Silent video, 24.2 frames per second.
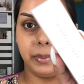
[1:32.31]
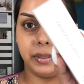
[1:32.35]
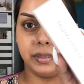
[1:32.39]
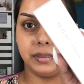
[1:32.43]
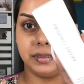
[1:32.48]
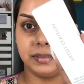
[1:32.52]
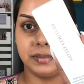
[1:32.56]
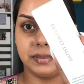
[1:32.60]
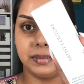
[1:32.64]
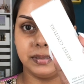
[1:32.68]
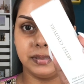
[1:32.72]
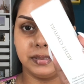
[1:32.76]
and
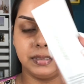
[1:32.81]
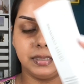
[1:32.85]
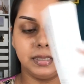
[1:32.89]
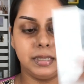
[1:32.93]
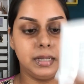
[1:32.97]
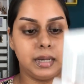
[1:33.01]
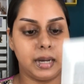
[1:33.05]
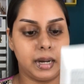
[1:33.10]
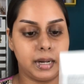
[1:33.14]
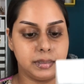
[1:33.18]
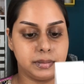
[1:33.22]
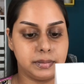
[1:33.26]
this is
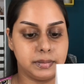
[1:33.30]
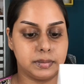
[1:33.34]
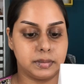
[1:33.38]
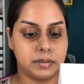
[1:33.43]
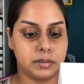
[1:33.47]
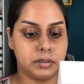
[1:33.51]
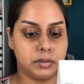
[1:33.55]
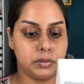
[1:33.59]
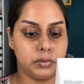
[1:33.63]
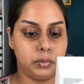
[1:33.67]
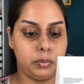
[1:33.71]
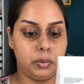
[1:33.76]
the Artist
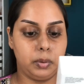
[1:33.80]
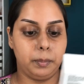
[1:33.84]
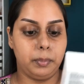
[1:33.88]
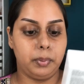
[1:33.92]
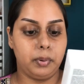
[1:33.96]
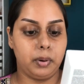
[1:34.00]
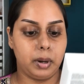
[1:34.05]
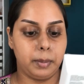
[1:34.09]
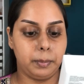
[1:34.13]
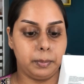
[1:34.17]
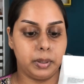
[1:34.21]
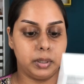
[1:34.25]
Couture
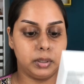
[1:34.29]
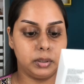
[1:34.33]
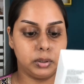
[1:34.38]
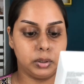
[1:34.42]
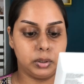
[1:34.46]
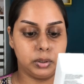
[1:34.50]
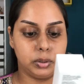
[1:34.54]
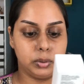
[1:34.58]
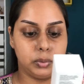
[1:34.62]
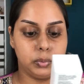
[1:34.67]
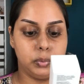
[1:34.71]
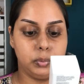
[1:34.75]
Prep and
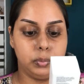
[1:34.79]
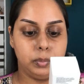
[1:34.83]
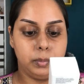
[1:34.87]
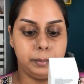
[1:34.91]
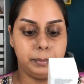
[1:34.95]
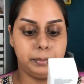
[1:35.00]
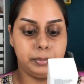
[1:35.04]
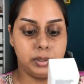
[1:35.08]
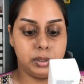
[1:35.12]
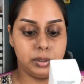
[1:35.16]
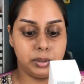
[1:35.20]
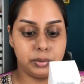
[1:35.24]
Glow
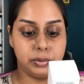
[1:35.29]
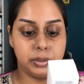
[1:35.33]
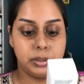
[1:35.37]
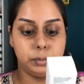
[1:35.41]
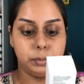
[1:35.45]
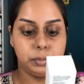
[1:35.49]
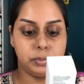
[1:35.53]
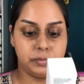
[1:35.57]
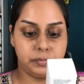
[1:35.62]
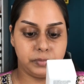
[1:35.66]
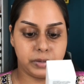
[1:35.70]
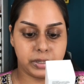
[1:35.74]
Blurring
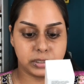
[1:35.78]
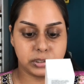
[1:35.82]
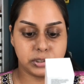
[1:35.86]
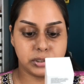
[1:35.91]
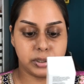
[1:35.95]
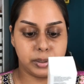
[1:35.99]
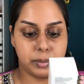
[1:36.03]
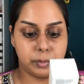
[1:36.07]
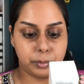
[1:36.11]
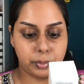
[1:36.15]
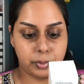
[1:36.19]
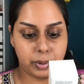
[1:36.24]

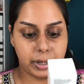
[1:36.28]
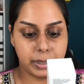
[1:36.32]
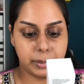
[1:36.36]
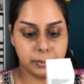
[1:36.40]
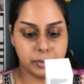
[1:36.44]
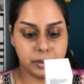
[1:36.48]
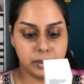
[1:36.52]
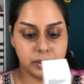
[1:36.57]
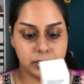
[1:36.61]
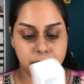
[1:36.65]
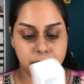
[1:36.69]
Perfection Primer.